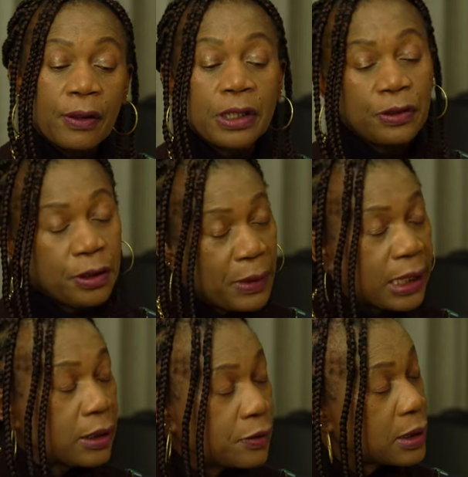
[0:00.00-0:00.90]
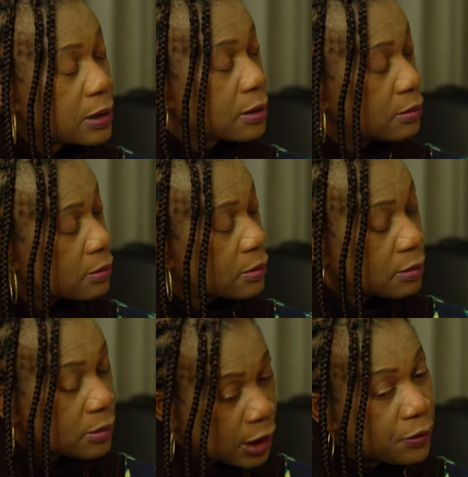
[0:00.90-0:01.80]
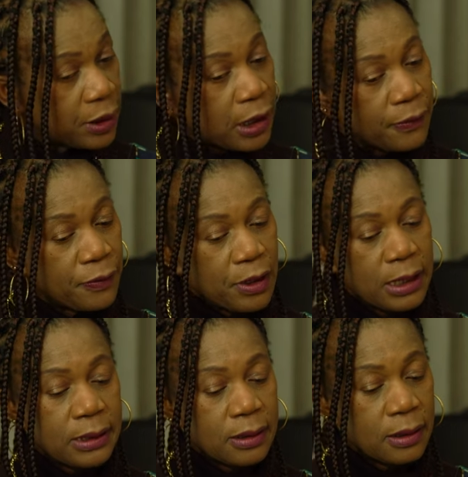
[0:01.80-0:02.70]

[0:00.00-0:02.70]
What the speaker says: going to the market was a good thing for us.